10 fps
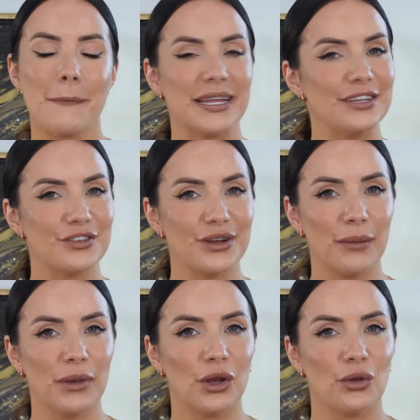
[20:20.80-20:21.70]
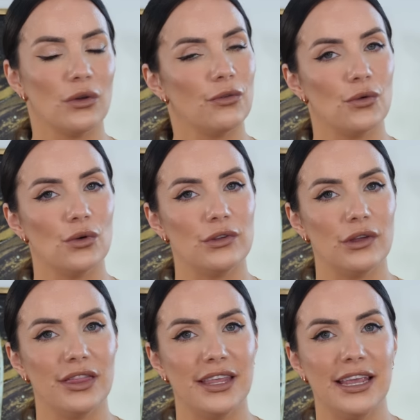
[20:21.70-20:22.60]
Please do let me know your thoughts
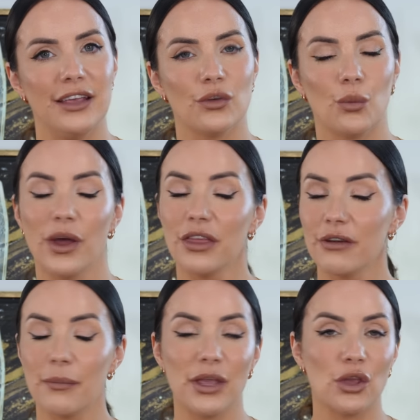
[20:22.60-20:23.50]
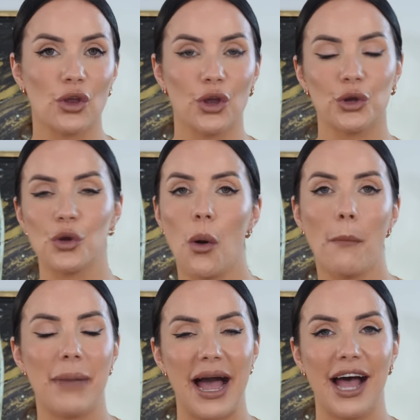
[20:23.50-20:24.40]
on these, whether it be good
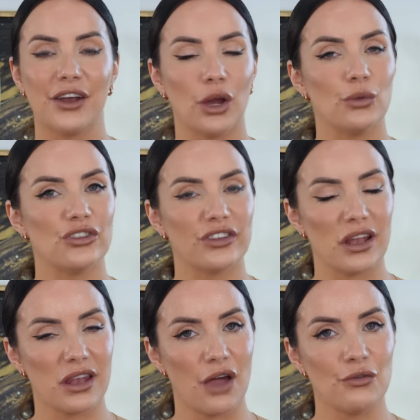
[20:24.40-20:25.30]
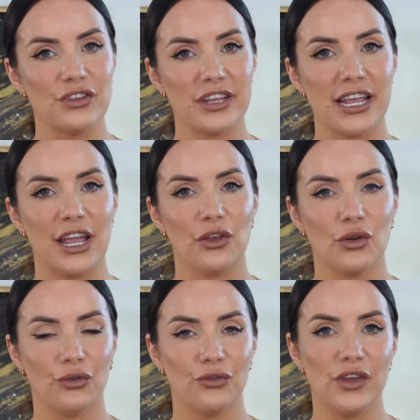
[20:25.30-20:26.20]
or bad. I would just love to hear
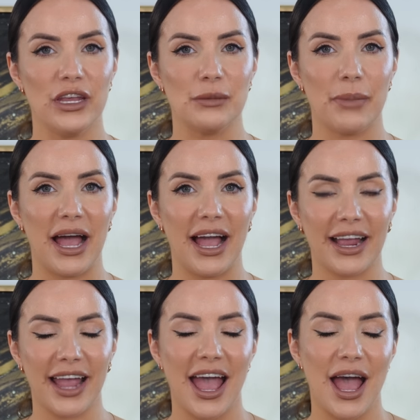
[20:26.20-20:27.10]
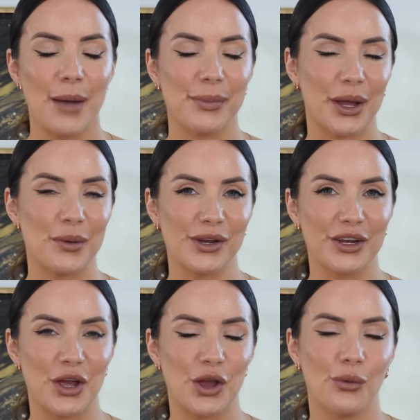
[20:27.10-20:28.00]
your feedback, but I want
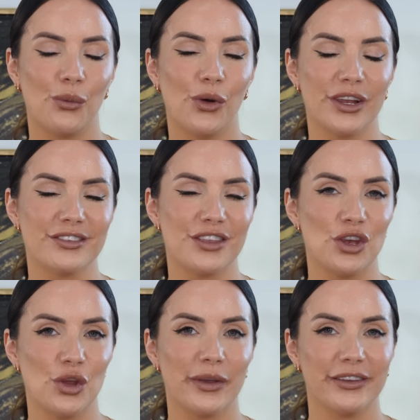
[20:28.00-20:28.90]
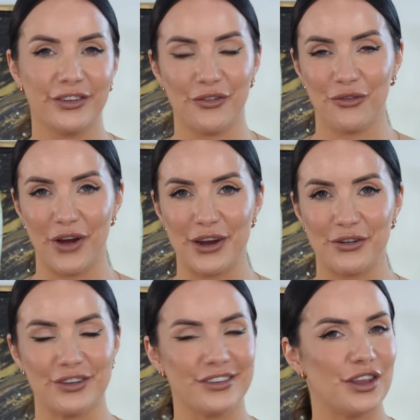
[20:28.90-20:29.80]
to know what is the newest
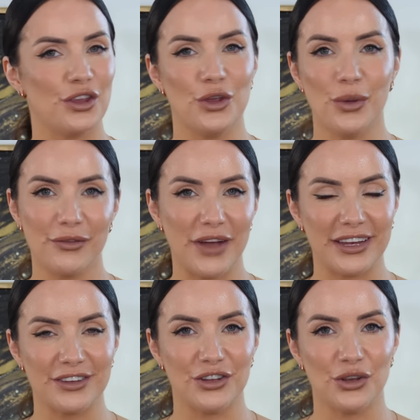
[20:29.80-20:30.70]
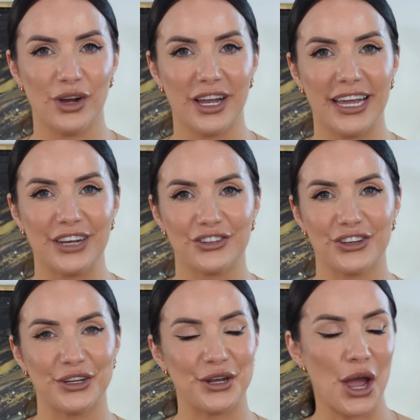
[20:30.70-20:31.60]
fragrance that you have added to your
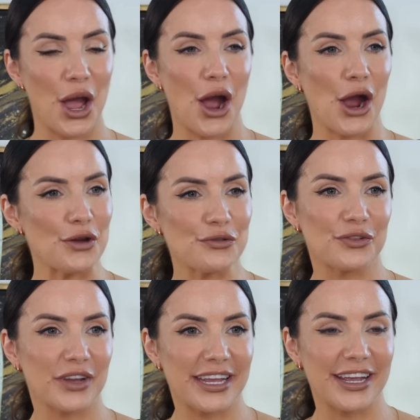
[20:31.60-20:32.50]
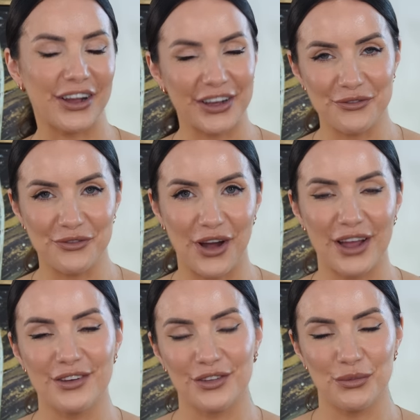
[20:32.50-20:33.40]
collection. Hopefully I can
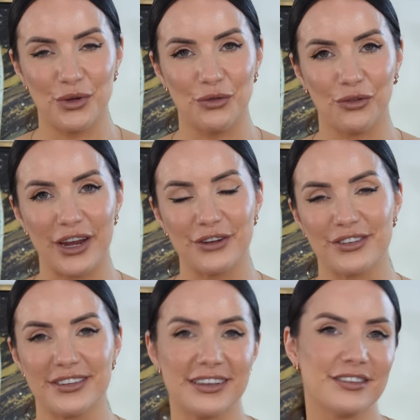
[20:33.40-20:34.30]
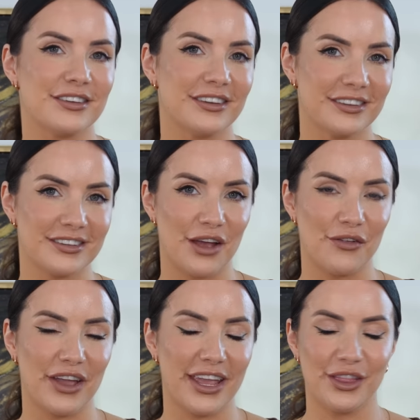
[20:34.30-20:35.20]
find some new fragrances to
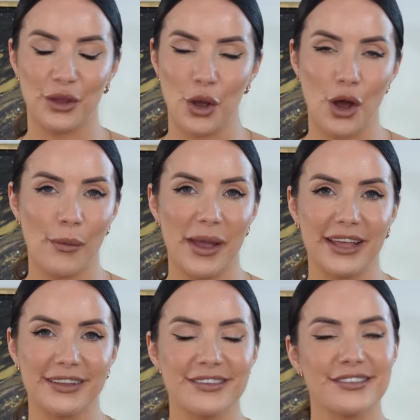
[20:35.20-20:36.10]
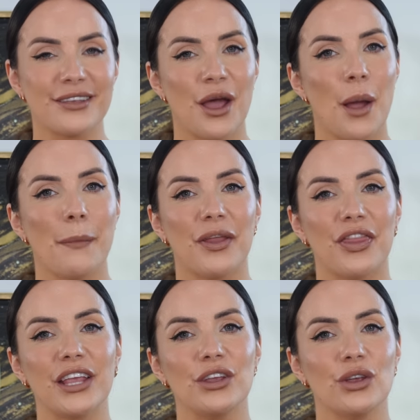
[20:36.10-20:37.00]
discover in the comments,
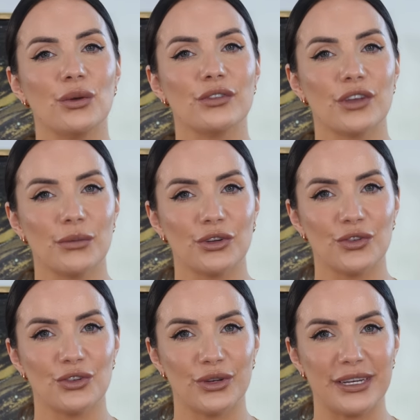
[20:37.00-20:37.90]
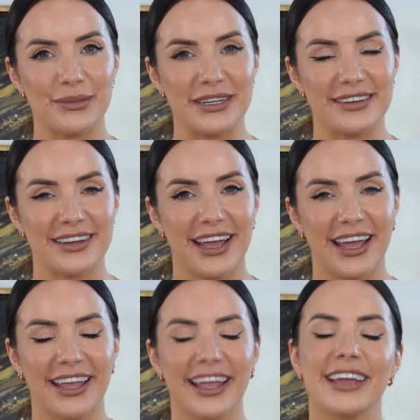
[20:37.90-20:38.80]
but thank you so much for joining me
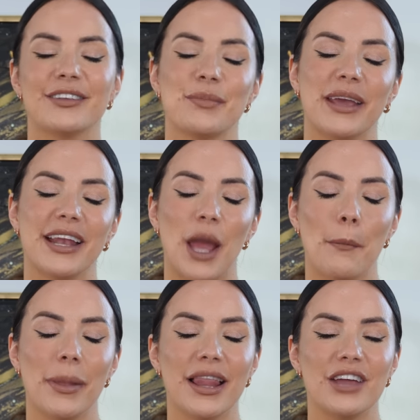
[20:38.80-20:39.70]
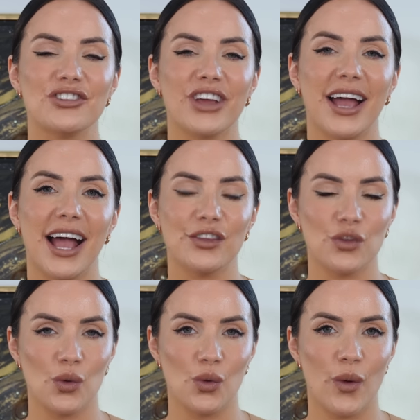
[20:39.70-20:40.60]
today. It's been a pleasure
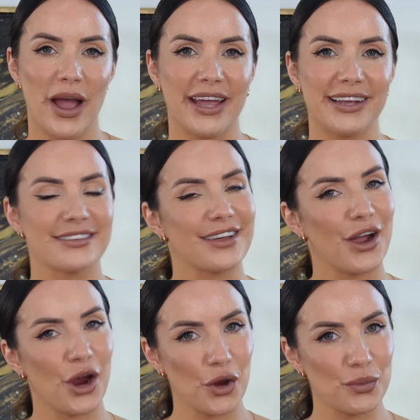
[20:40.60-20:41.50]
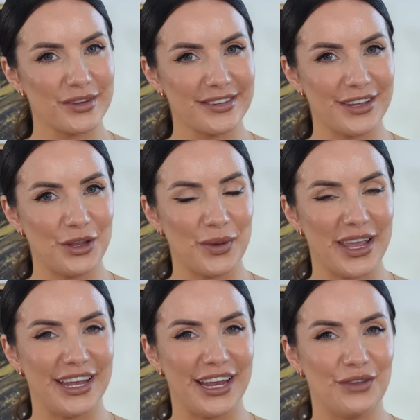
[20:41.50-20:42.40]
as always. I hope to see you
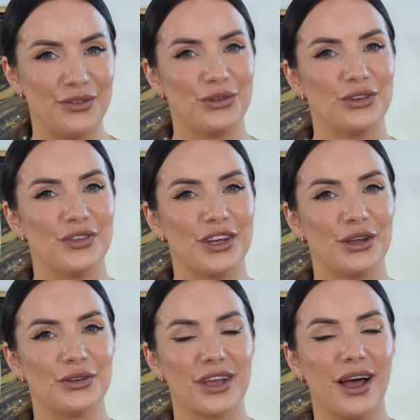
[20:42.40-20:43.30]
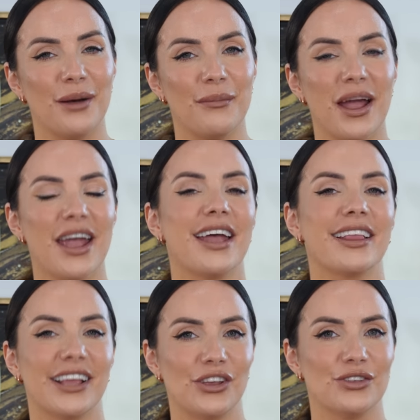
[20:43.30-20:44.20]
in a future video to come.
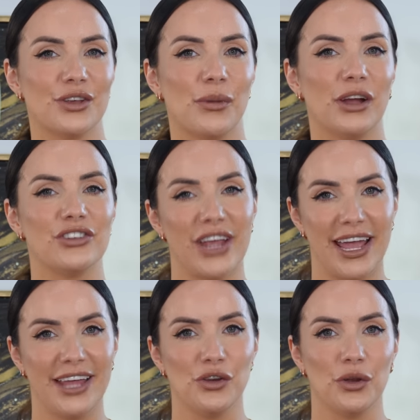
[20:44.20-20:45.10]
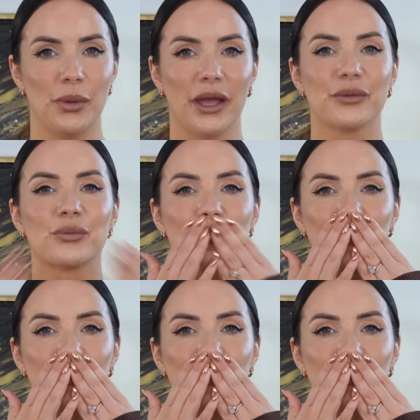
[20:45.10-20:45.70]
Thank you so much and goodbye.